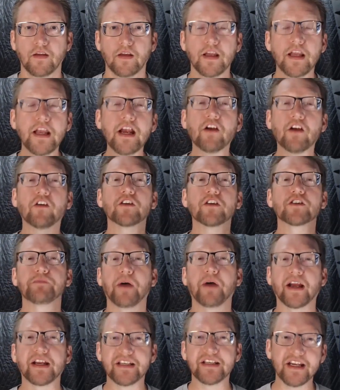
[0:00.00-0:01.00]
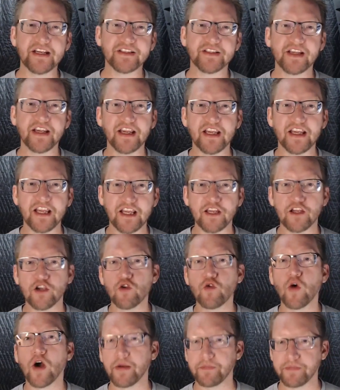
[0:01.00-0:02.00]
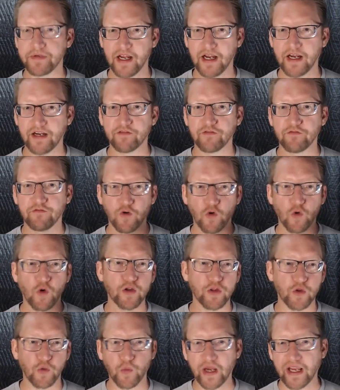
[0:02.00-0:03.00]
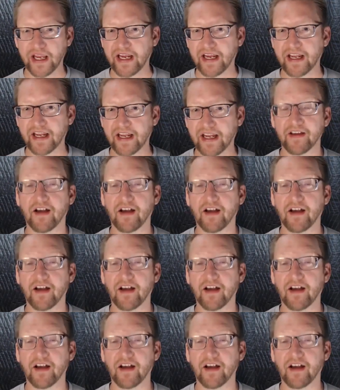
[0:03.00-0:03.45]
Here is my DCEU update for the week.